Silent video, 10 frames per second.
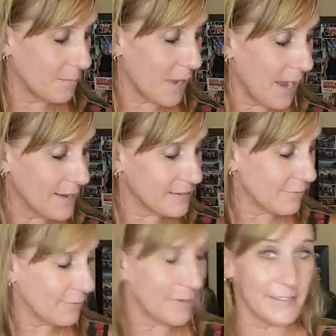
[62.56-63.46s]
as
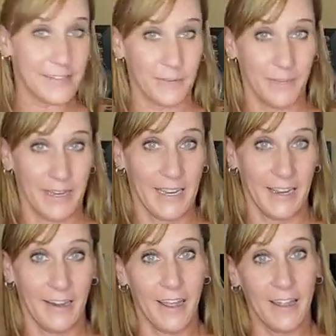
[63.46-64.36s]
everybody's coming
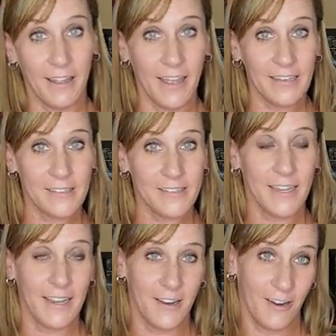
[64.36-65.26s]
in, let's
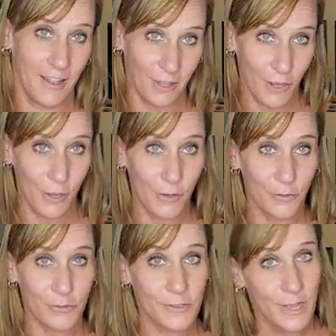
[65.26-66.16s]
say our
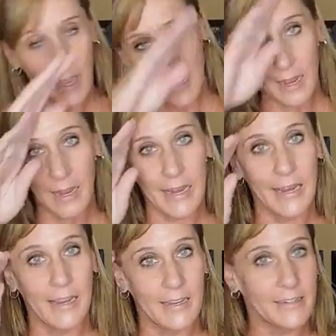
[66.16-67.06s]
hellos,
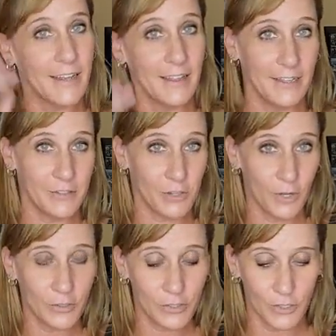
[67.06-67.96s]
and let's
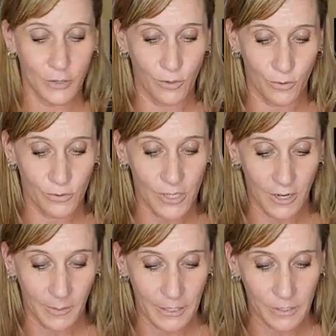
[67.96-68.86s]
also talk
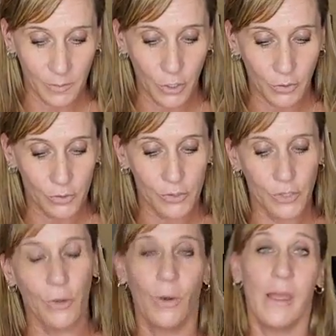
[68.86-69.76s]
about some news.
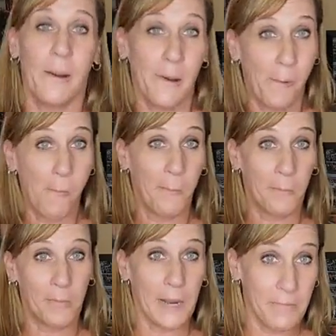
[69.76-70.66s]
So
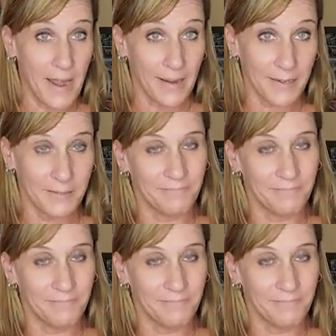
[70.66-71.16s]
I'm back.